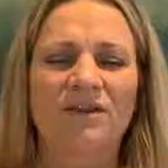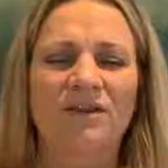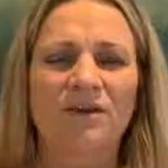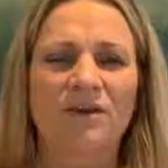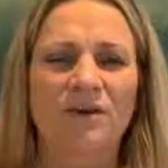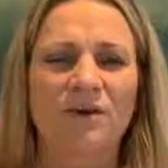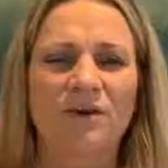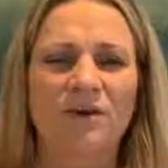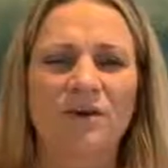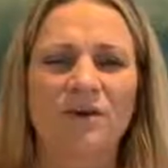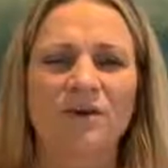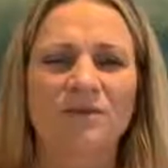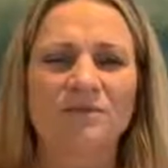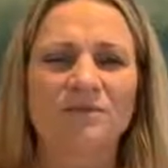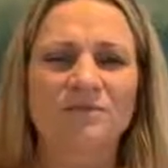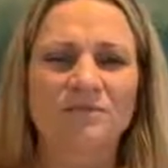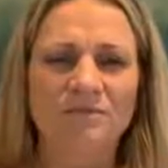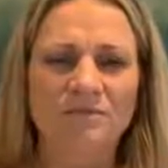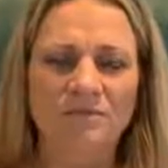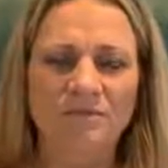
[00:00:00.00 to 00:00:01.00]
The lower
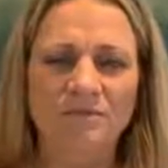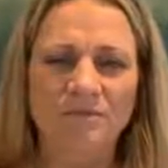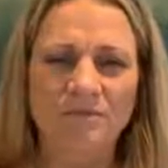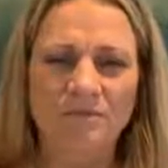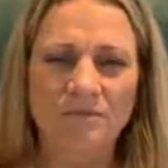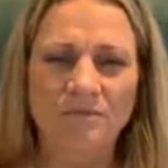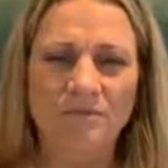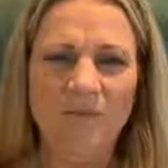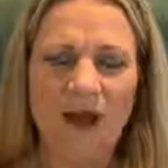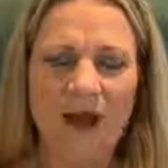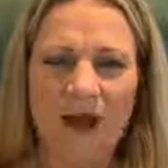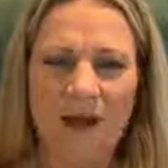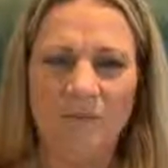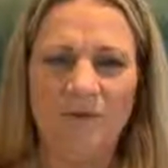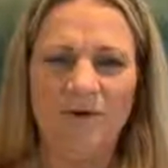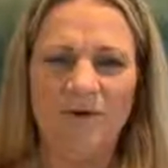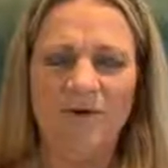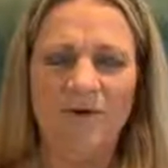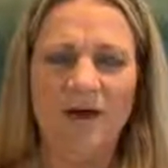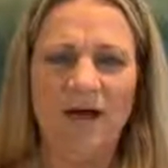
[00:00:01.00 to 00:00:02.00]

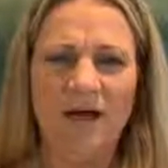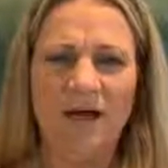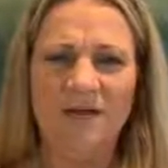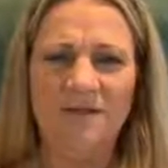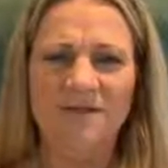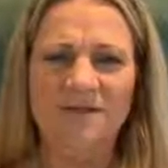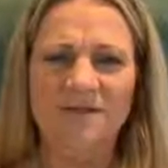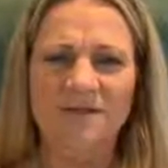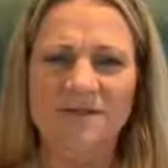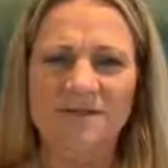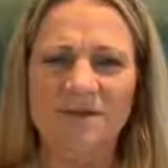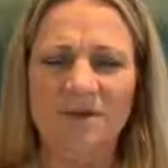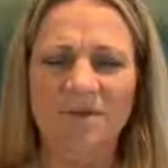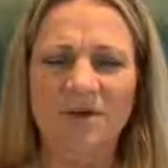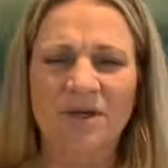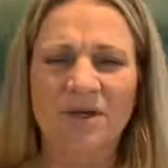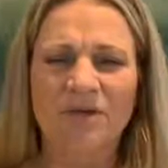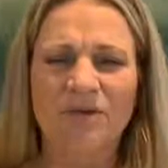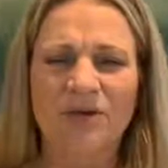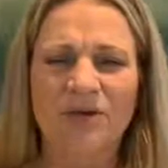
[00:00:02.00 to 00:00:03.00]
upper
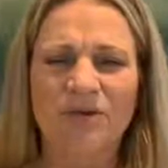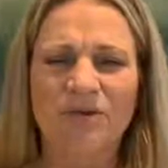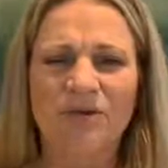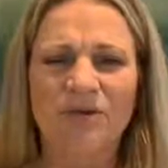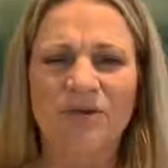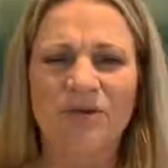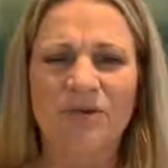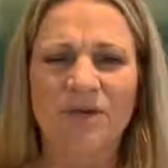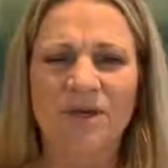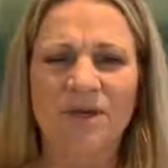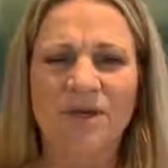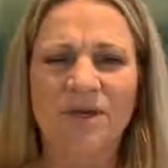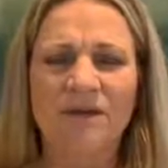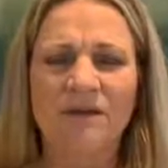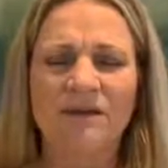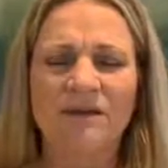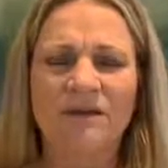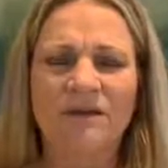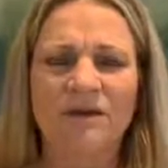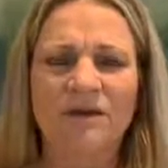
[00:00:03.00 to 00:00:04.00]
stomach area
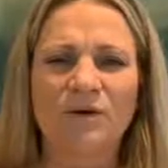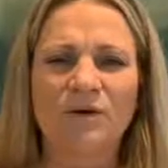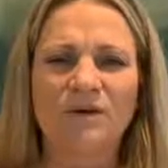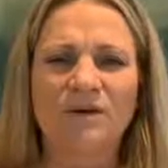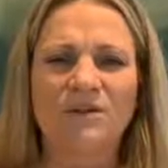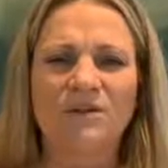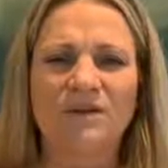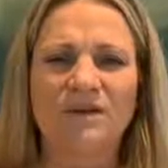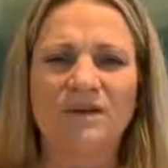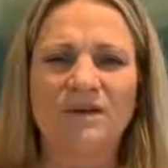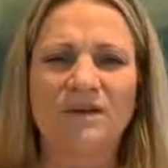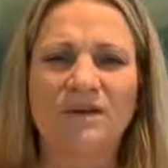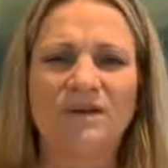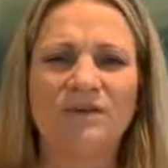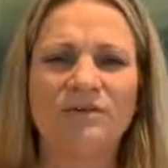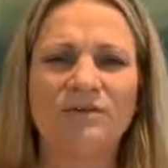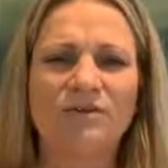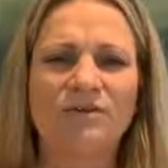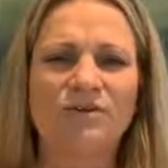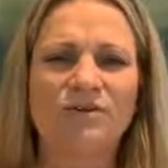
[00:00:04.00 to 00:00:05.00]
3, lower to the
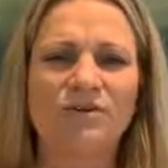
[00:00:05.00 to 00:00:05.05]
navel